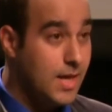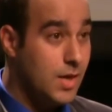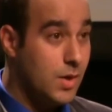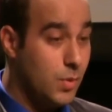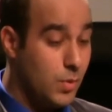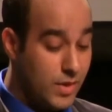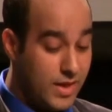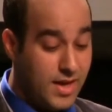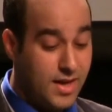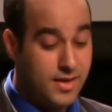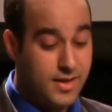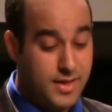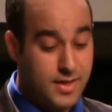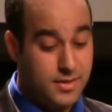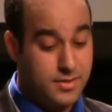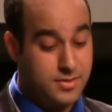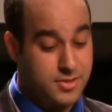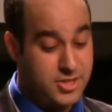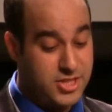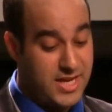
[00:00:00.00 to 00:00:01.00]
We are
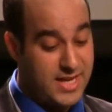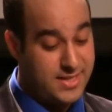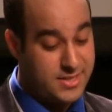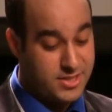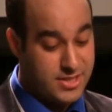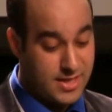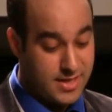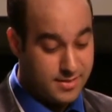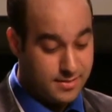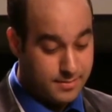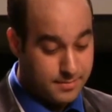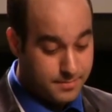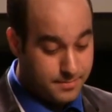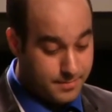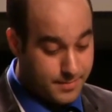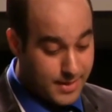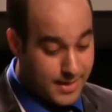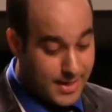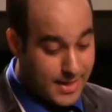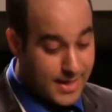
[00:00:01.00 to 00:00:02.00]
here to change that.
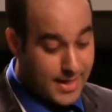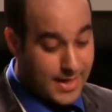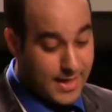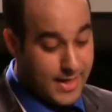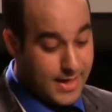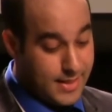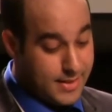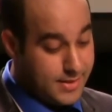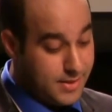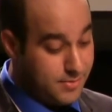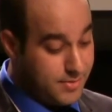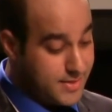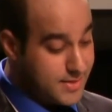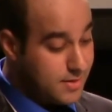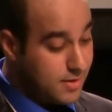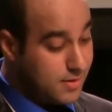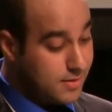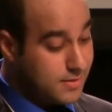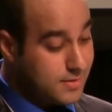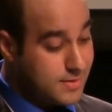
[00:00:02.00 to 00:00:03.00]
The
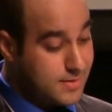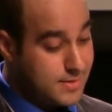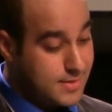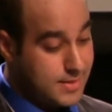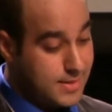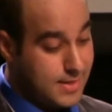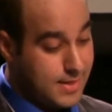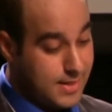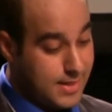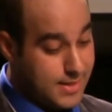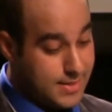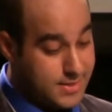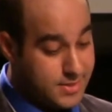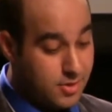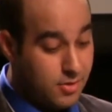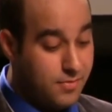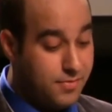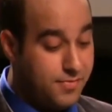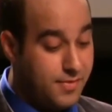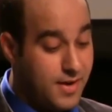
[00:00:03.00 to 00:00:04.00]
results
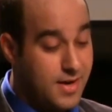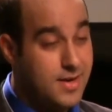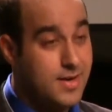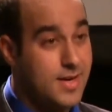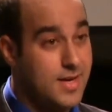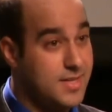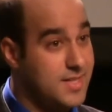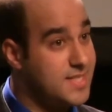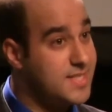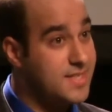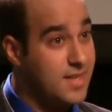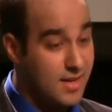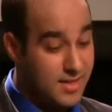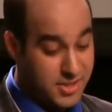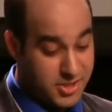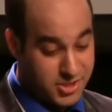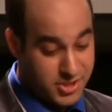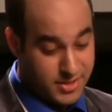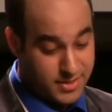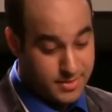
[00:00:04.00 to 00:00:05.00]
so far are
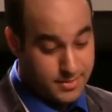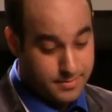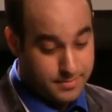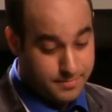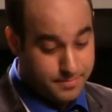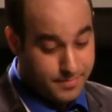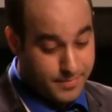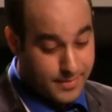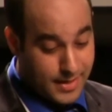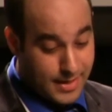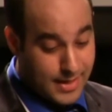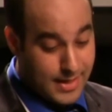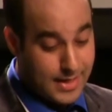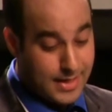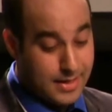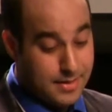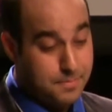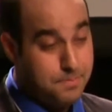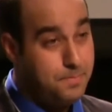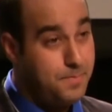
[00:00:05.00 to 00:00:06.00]
astonishing.
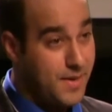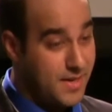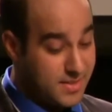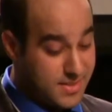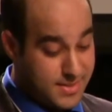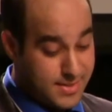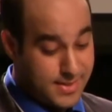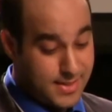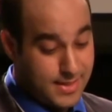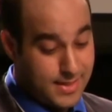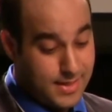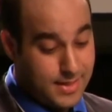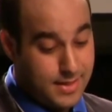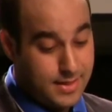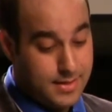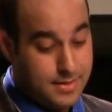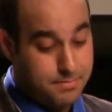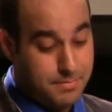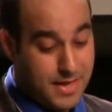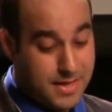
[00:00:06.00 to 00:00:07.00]

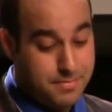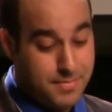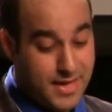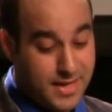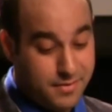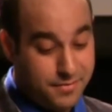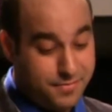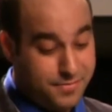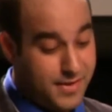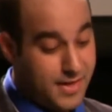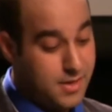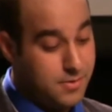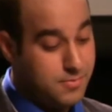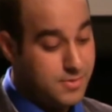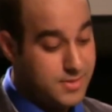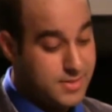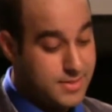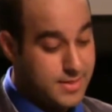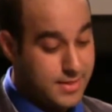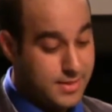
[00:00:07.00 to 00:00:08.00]
Personally, my main fear
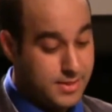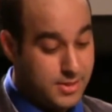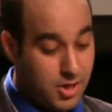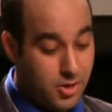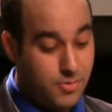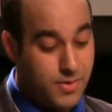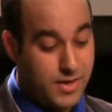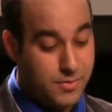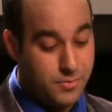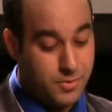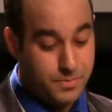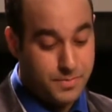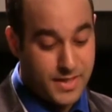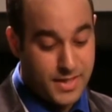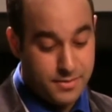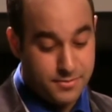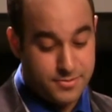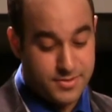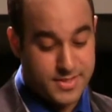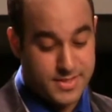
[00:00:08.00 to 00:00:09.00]
was that no one would be
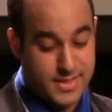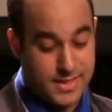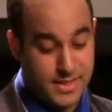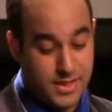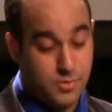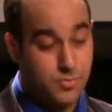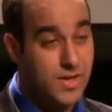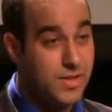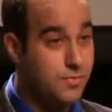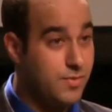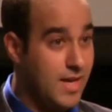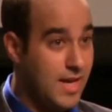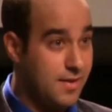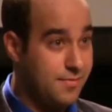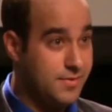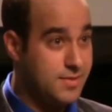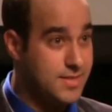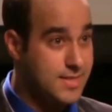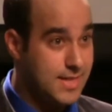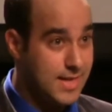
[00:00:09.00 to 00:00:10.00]
interested in what we
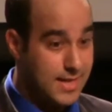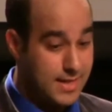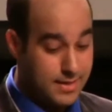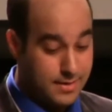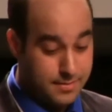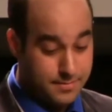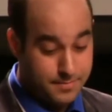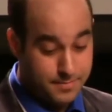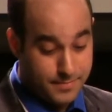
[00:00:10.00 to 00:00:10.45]
have to say.